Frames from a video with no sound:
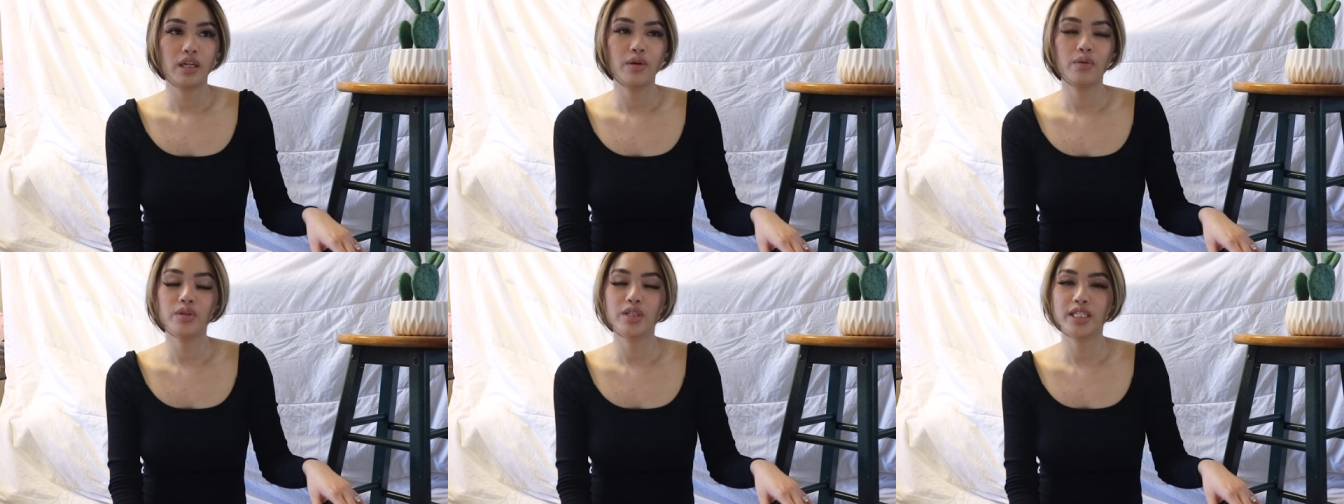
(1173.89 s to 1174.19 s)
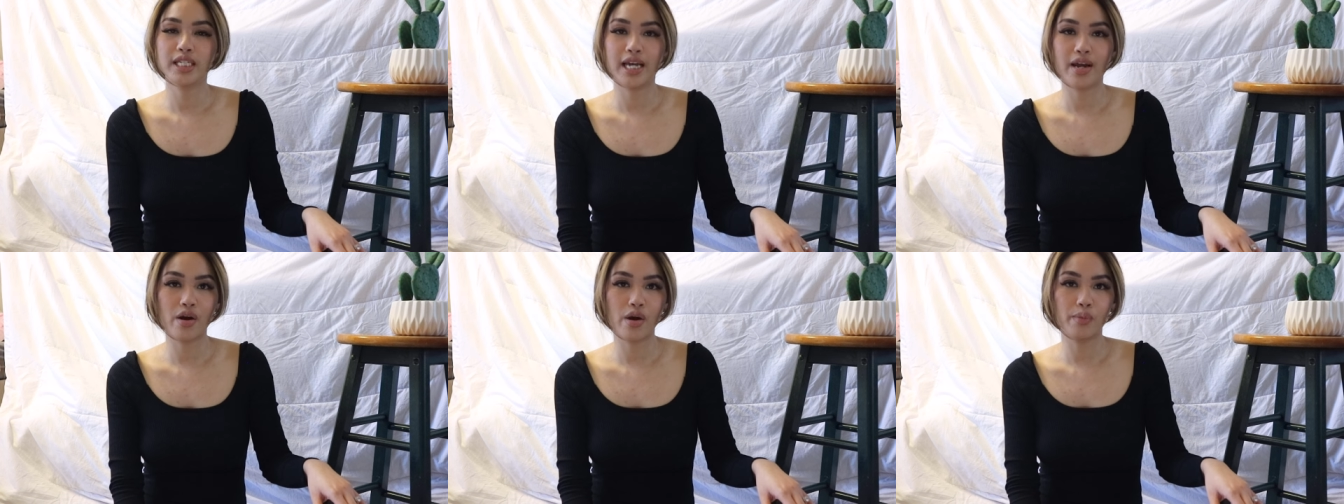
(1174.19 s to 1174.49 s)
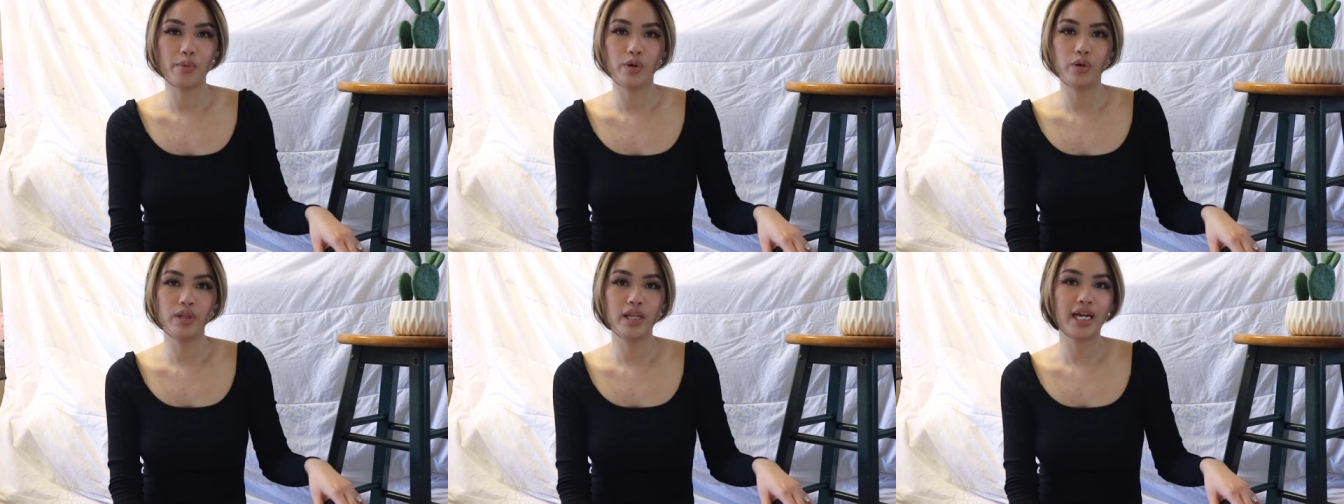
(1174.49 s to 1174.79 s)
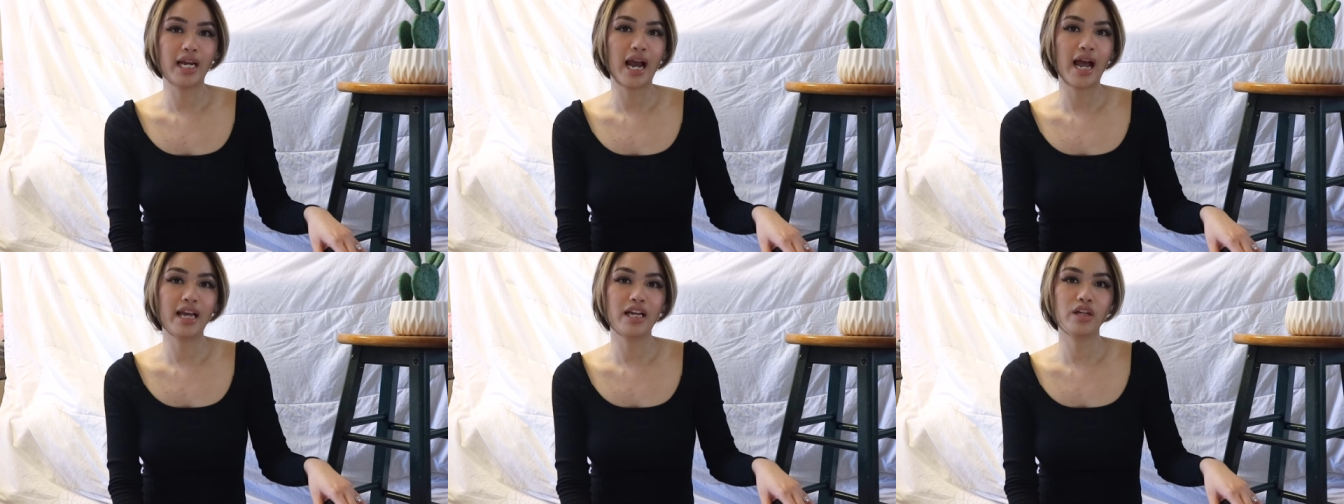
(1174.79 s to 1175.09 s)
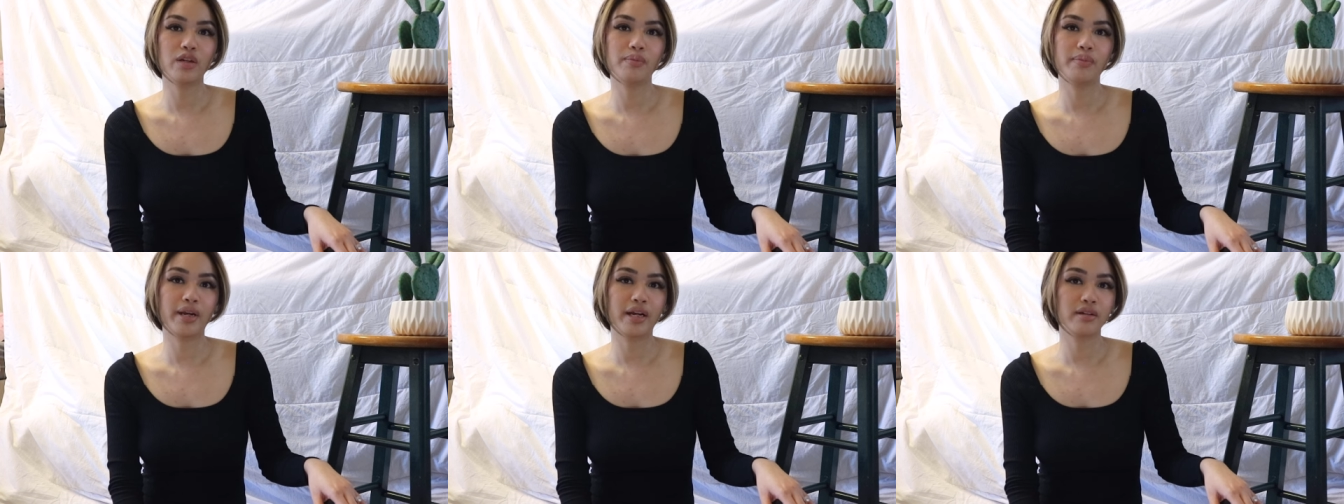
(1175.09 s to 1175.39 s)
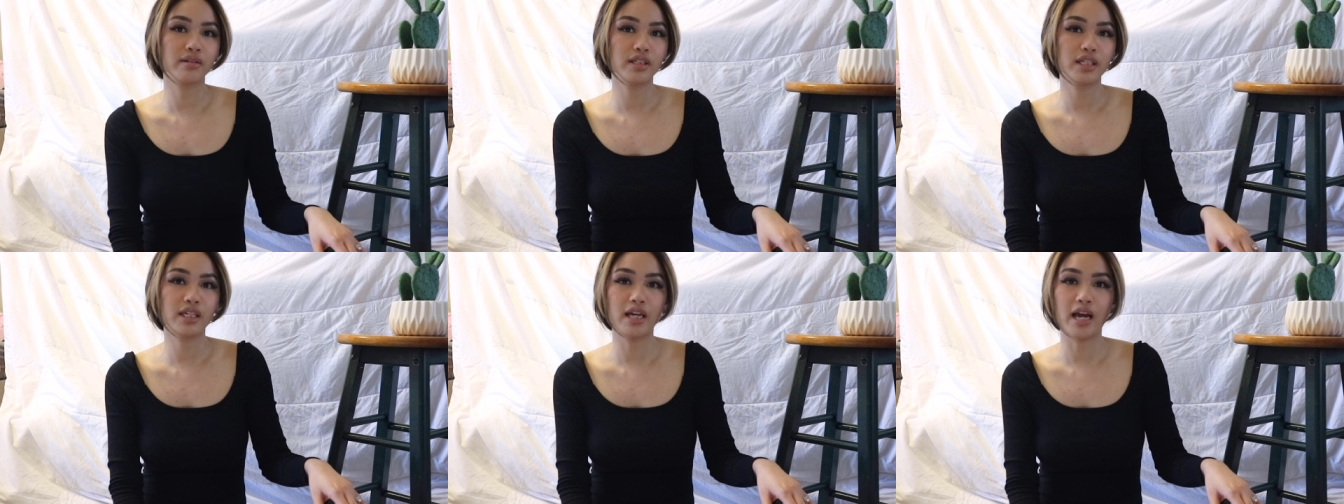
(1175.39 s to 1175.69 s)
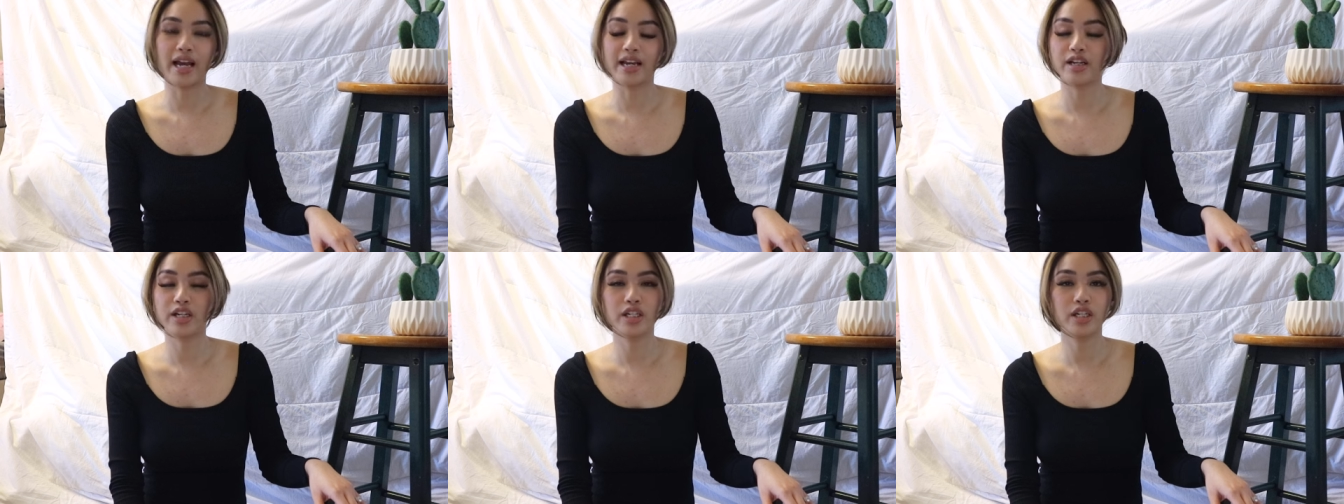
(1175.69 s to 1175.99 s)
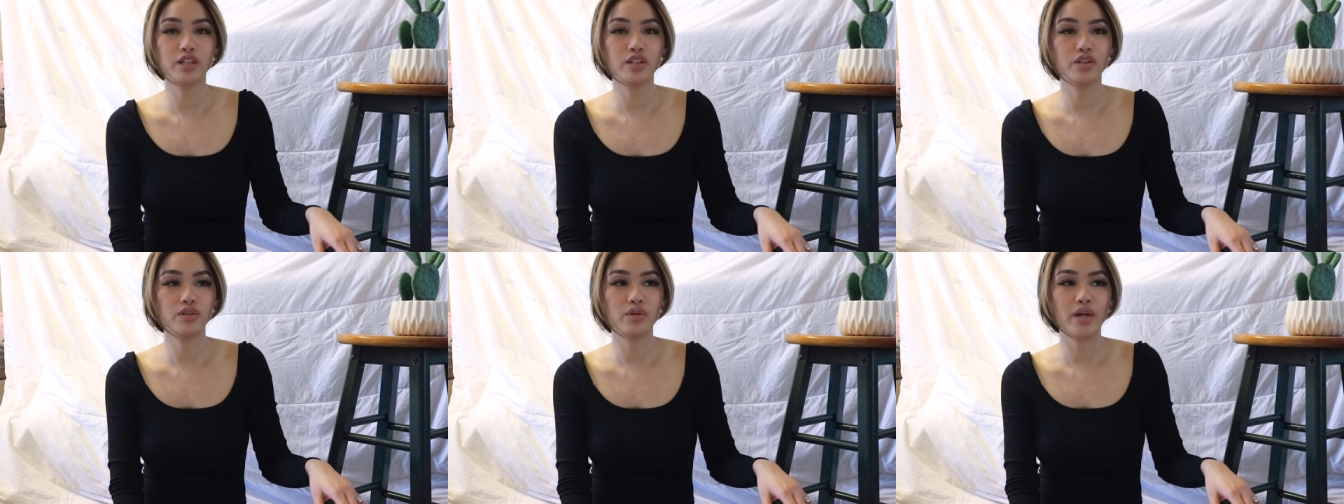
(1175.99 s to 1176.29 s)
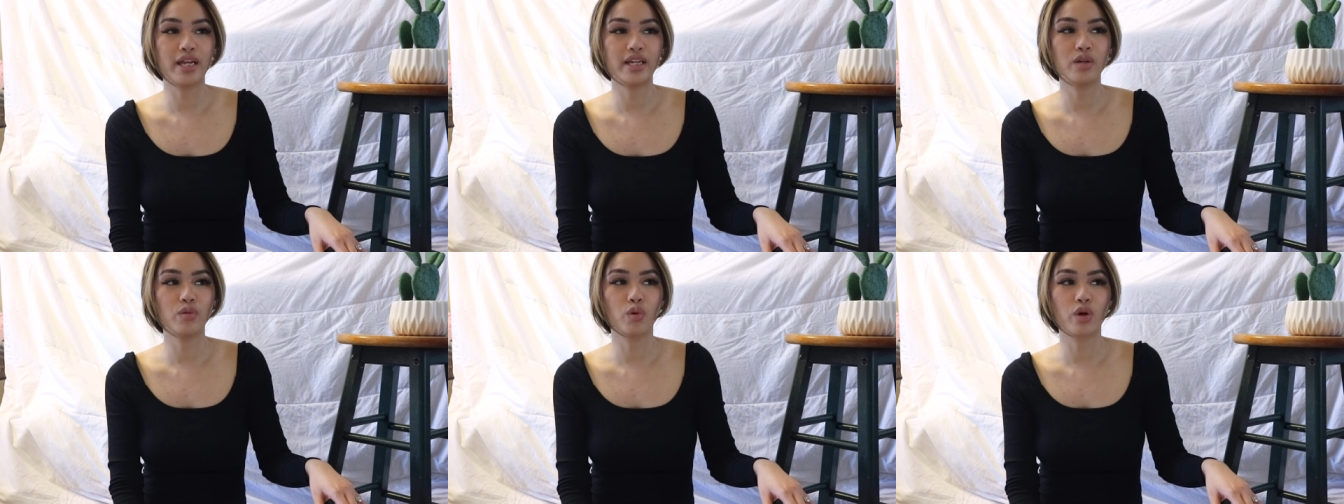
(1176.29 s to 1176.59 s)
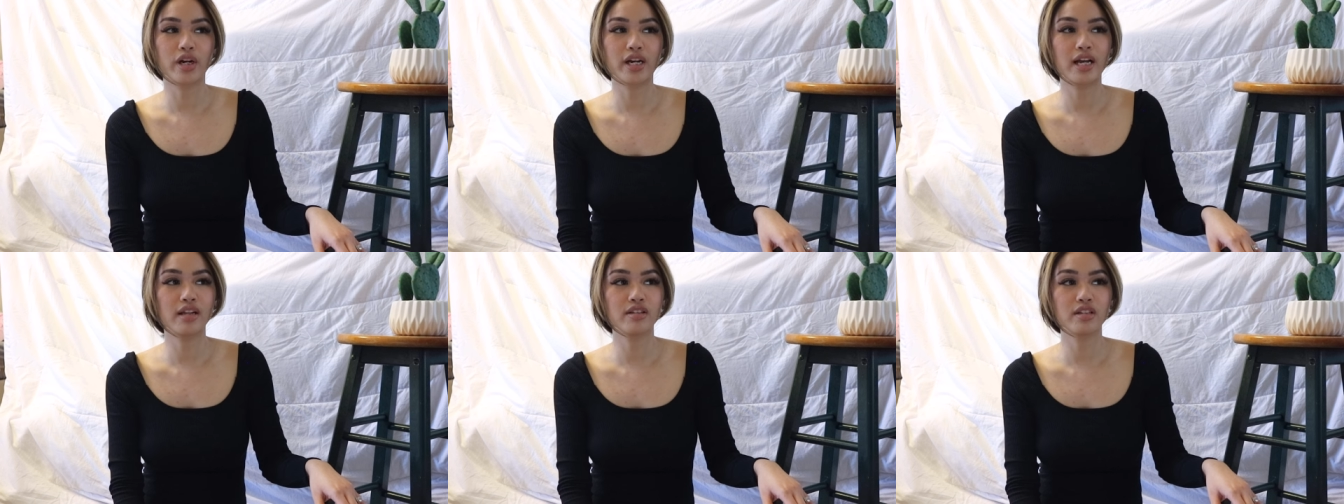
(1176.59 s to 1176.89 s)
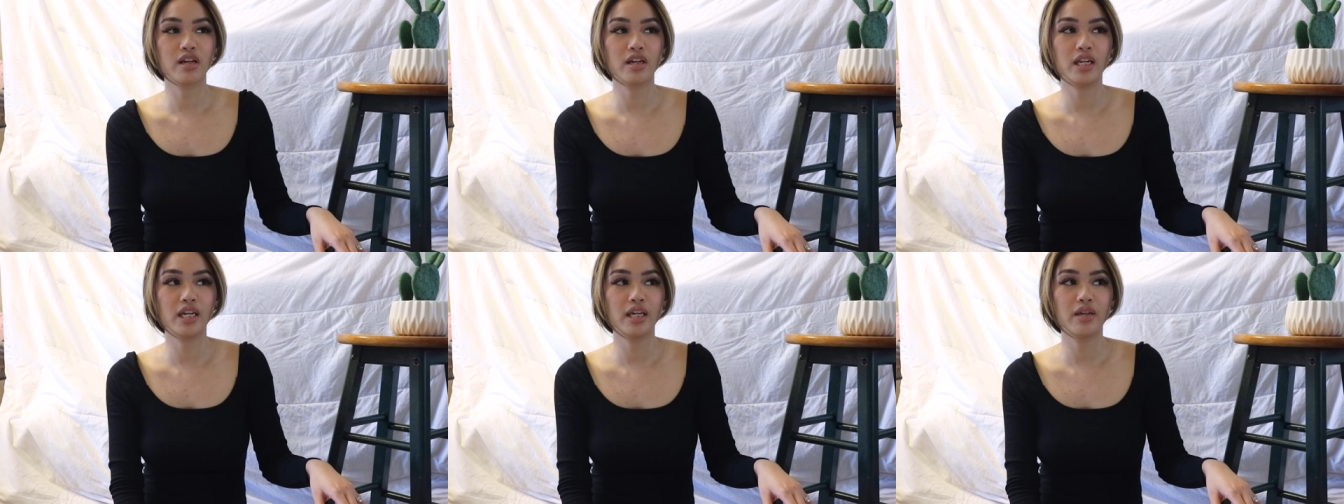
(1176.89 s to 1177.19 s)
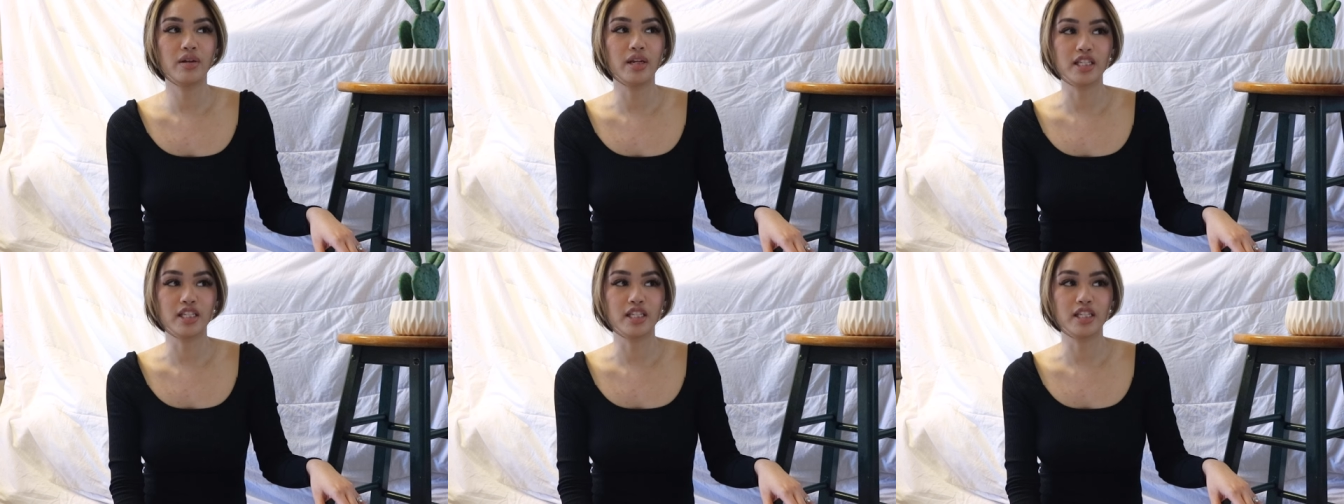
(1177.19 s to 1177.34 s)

It was terrible. Like I could barely, I couldn't do any workouts on it,